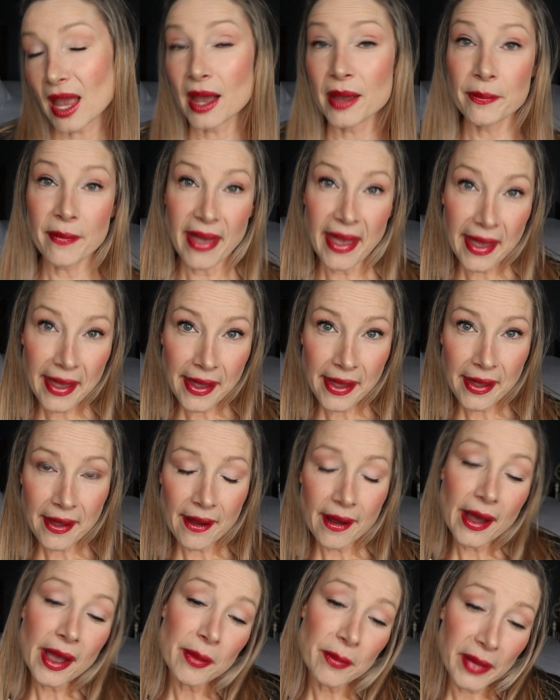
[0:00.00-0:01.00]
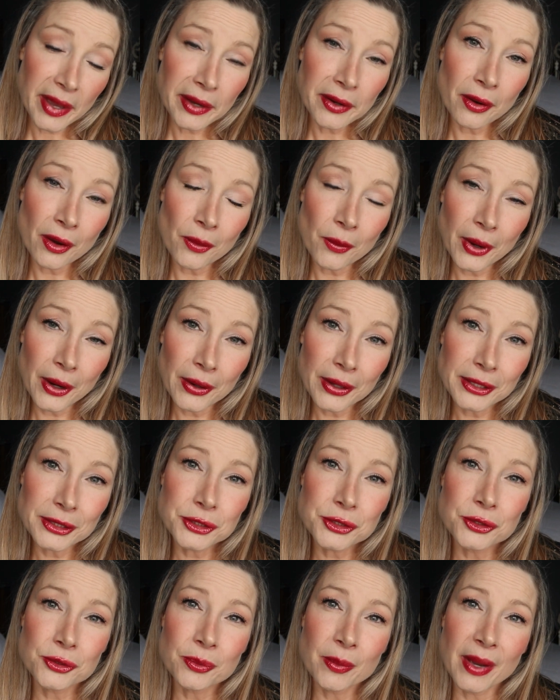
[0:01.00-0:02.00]
I may not wear
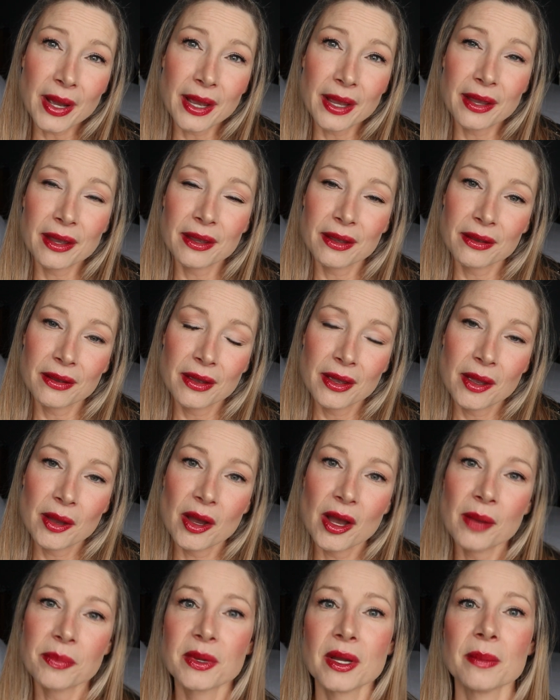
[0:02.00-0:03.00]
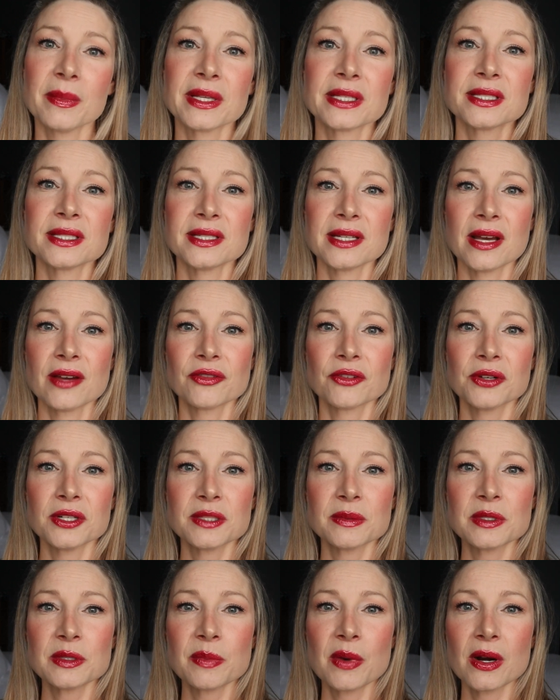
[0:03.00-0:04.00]
it to my upcoming staff
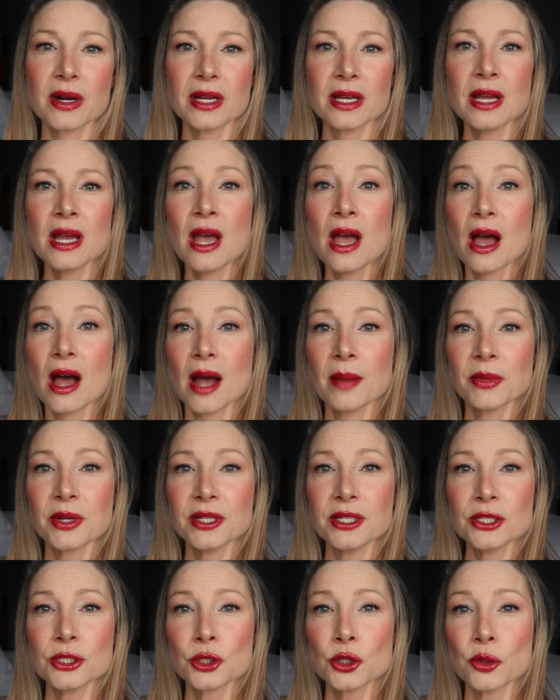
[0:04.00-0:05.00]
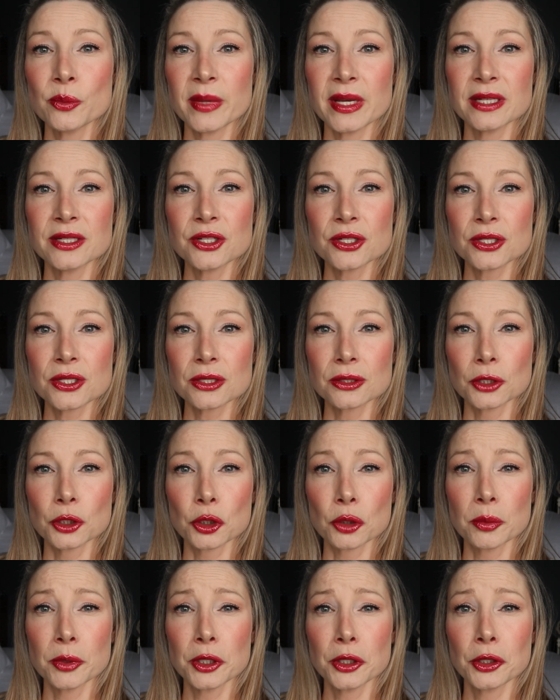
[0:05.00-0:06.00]
Christmas party. I'm going to zoom in just a
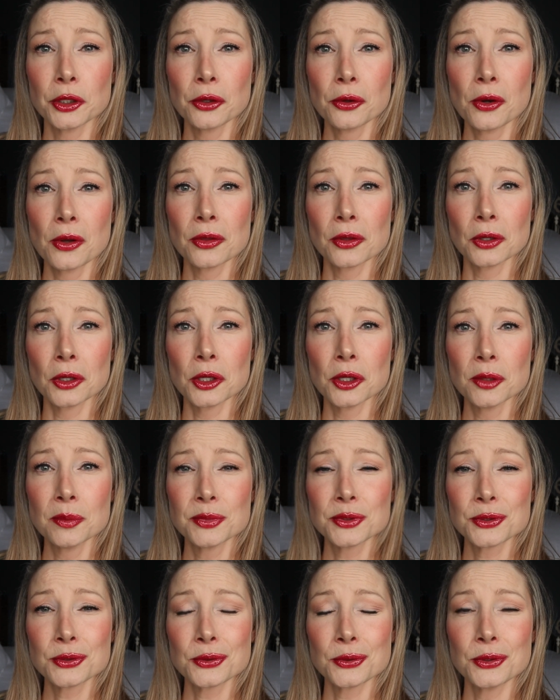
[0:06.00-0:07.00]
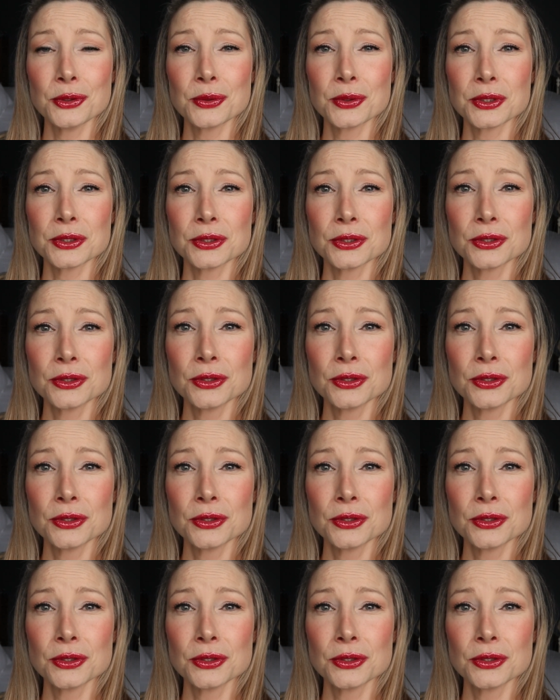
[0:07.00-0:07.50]
little bit here on the lips so you can